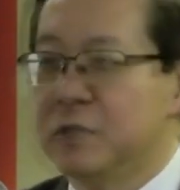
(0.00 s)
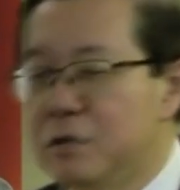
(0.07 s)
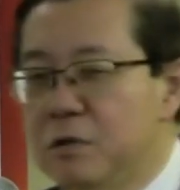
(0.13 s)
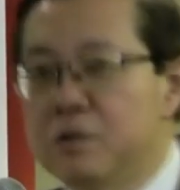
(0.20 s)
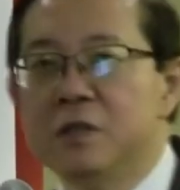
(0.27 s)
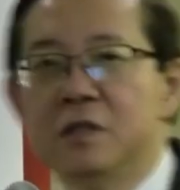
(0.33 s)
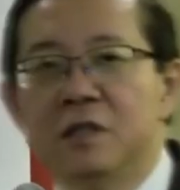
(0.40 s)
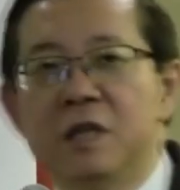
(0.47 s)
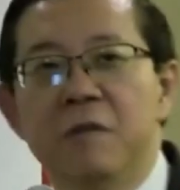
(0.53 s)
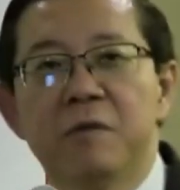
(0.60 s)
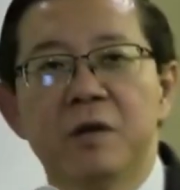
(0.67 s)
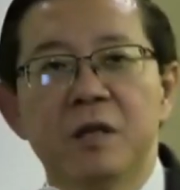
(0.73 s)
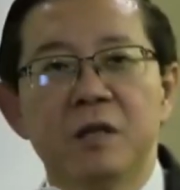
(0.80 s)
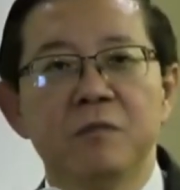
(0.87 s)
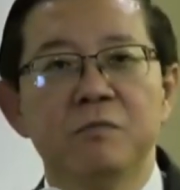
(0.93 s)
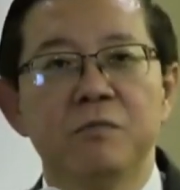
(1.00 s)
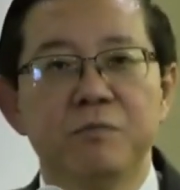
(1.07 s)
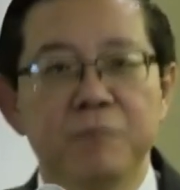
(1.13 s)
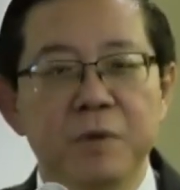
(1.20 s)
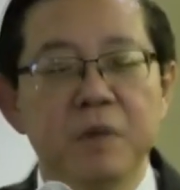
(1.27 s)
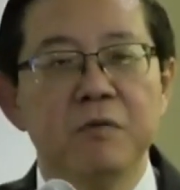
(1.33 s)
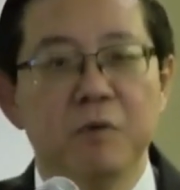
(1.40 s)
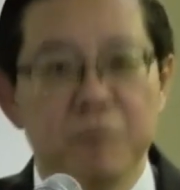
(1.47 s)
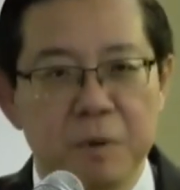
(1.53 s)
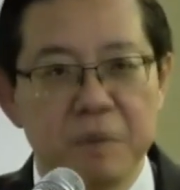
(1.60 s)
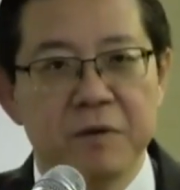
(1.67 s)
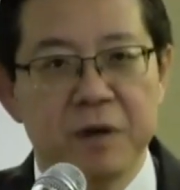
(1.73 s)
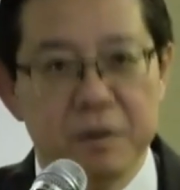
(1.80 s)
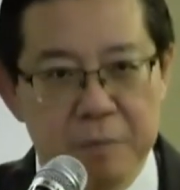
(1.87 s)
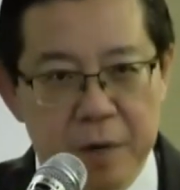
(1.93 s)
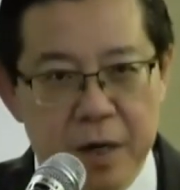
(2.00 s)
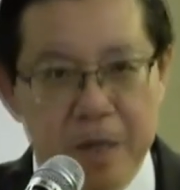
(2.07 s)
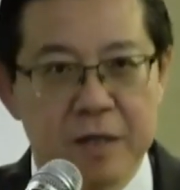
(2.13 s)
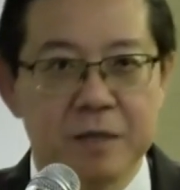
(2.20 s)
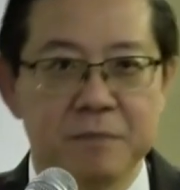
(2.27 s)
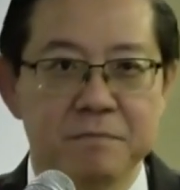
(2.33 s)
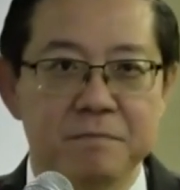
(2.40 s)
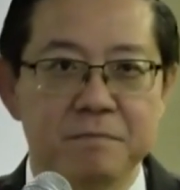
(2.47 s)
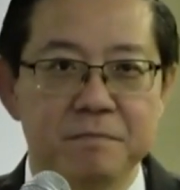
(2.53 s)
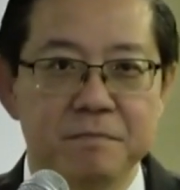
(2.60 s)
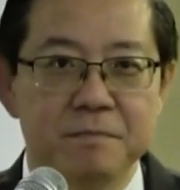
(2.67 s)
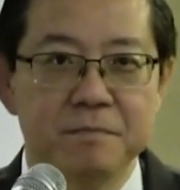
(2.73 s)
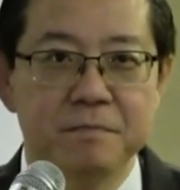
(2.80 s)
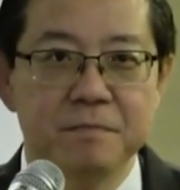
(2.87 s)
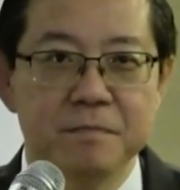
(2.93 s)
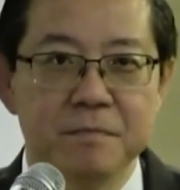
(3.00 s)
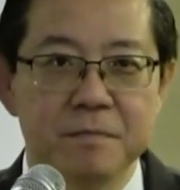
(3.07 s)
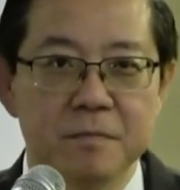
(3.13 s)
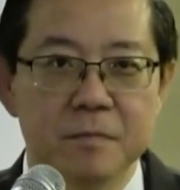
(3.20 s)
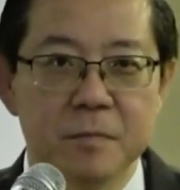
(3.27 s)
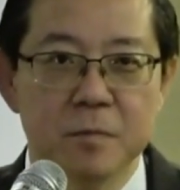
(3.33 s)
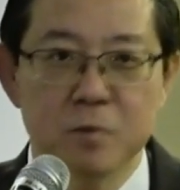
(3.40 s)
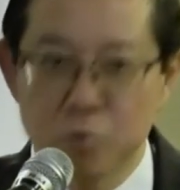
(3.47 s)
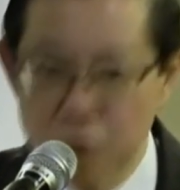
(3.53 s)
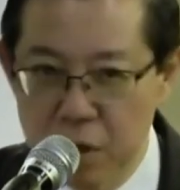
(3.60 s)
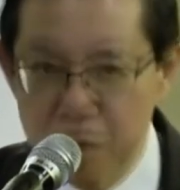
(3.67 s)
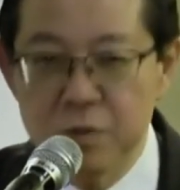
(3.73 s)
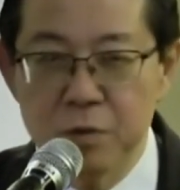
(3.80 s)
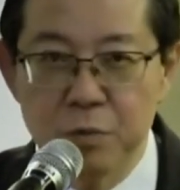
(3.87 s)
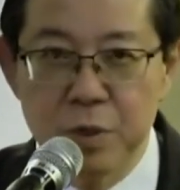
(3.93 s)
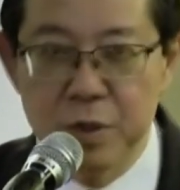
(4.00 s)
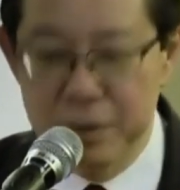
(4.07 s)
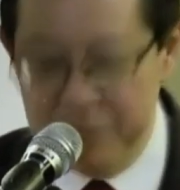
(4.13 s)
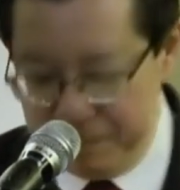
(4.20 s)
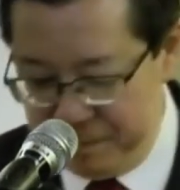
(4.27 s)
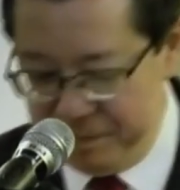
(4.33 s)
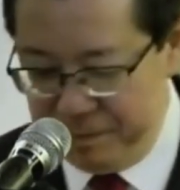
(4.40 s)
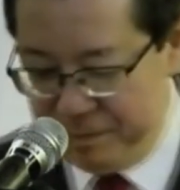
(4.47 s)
the social democratic movement will be very bright throughout the world.